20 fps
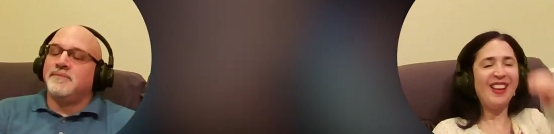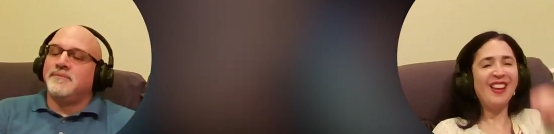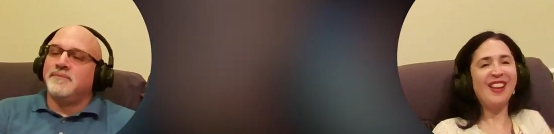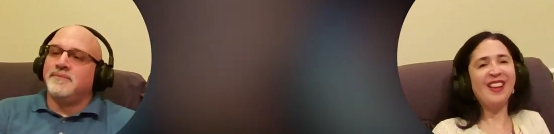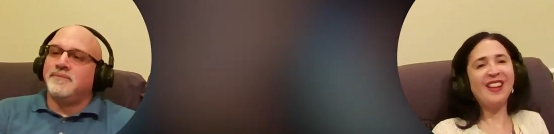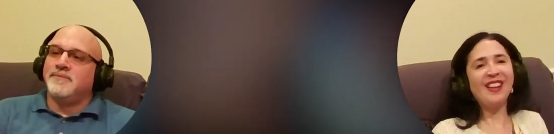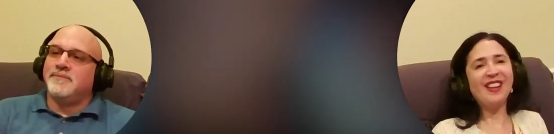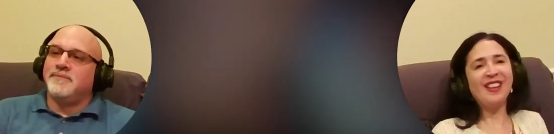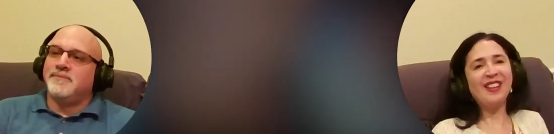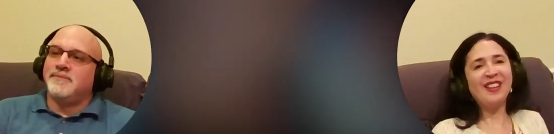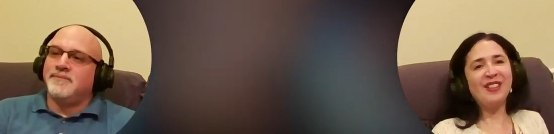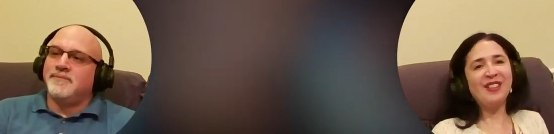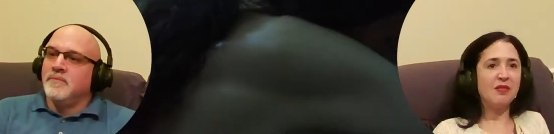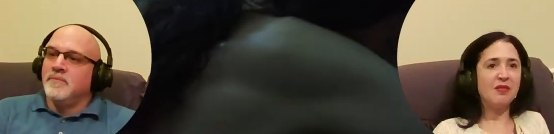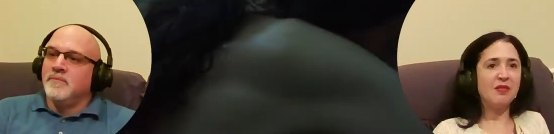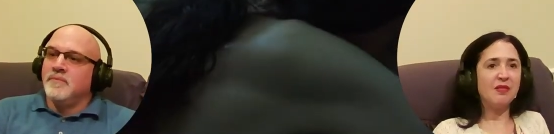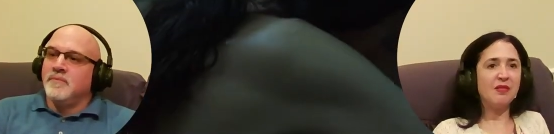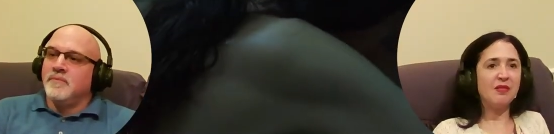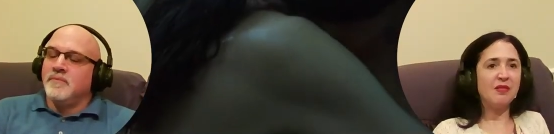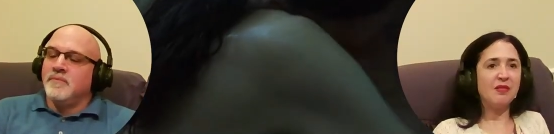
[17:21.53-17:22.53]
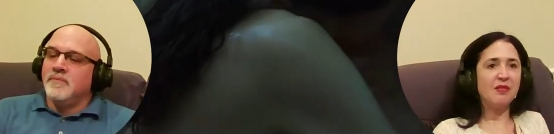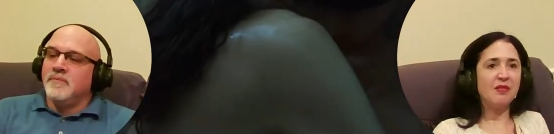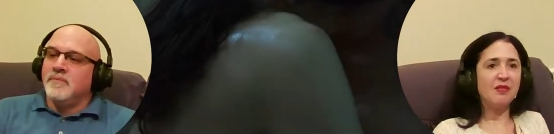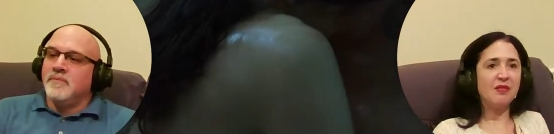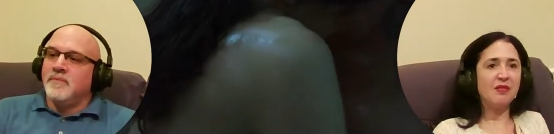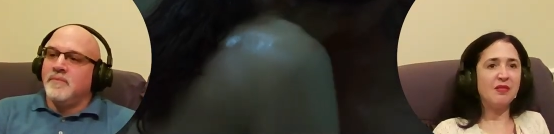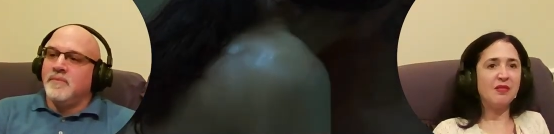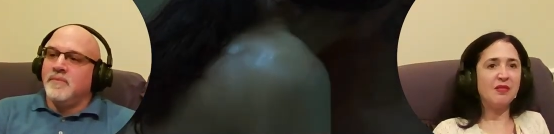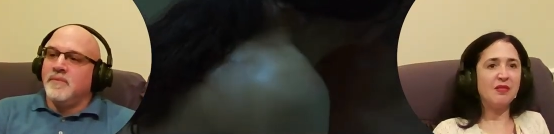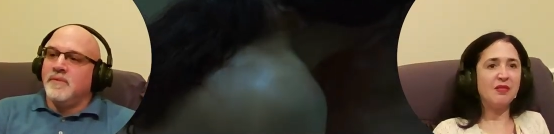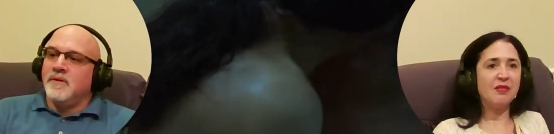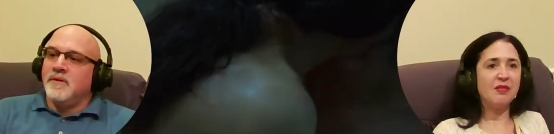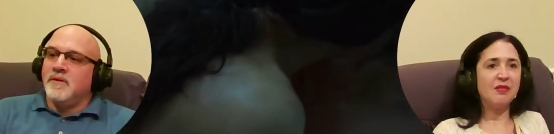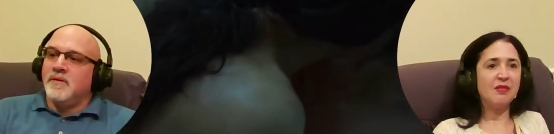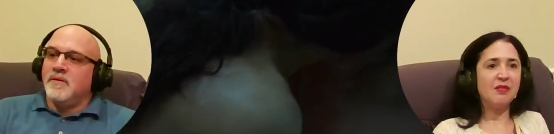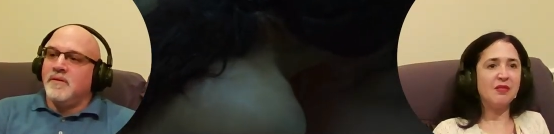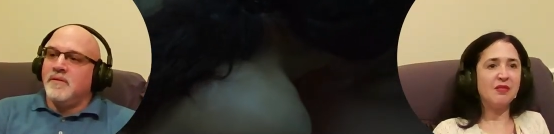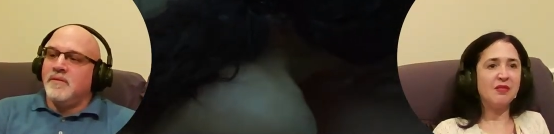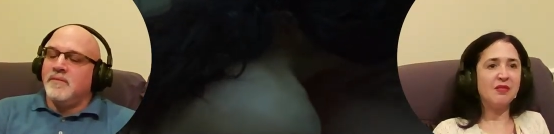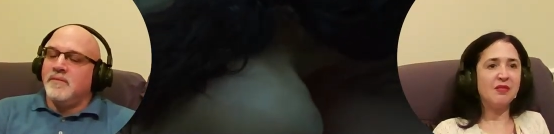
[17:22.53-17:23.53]

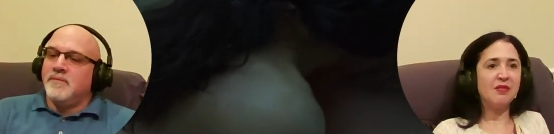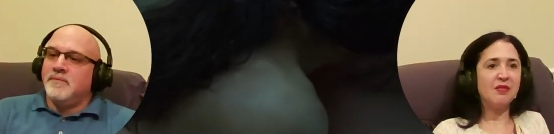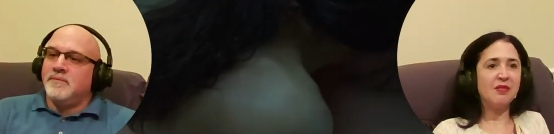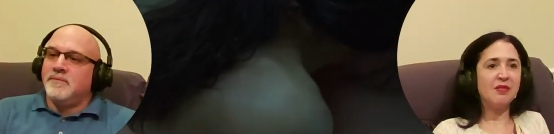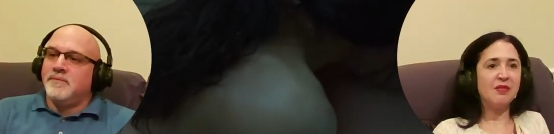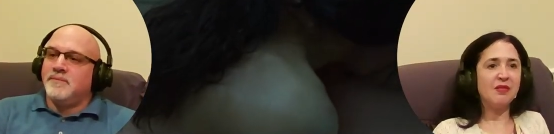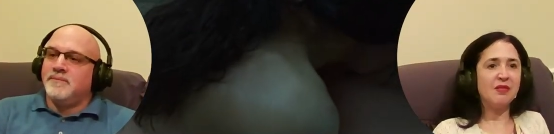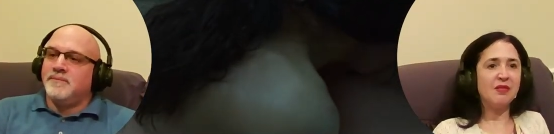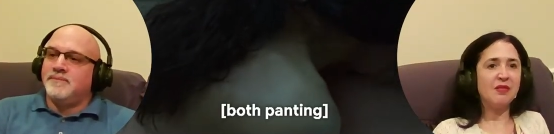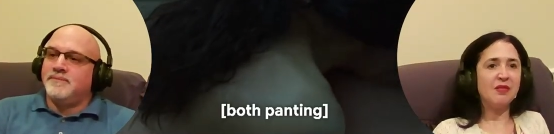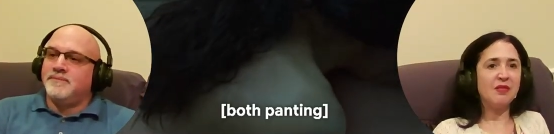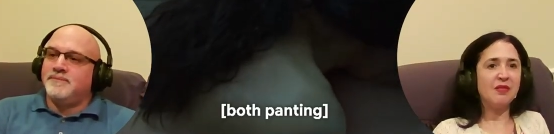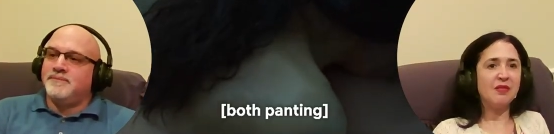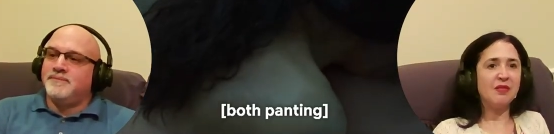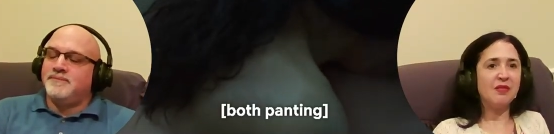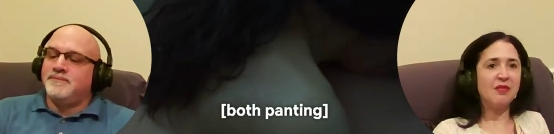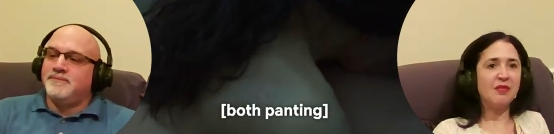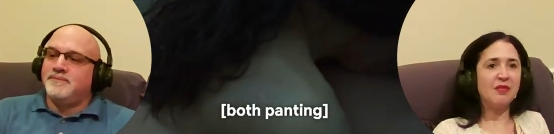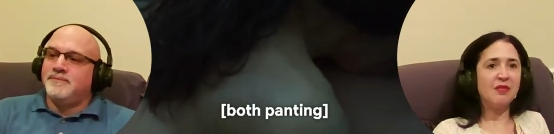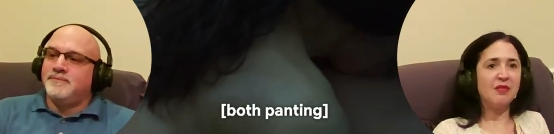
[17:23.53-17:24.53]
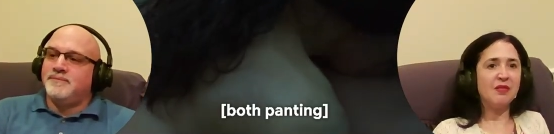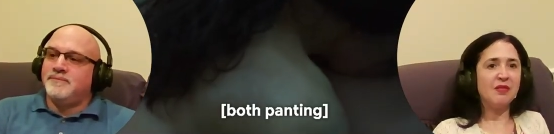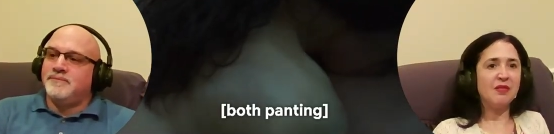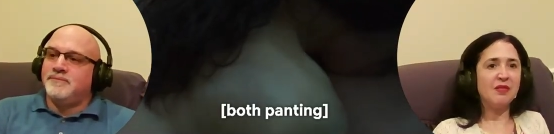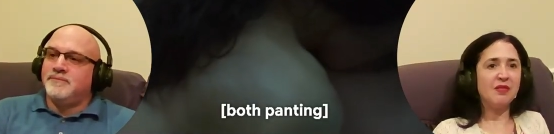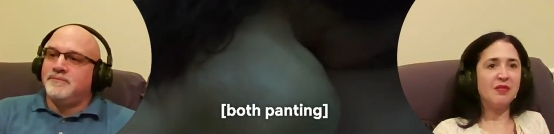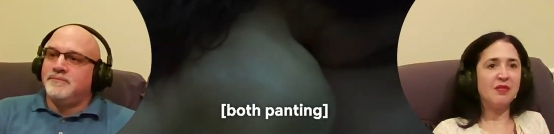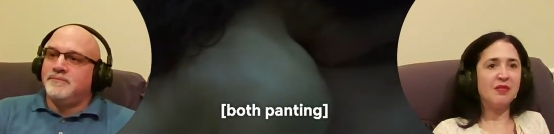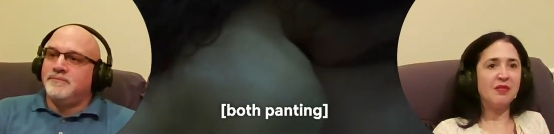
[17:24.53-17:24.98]
Nothing is said.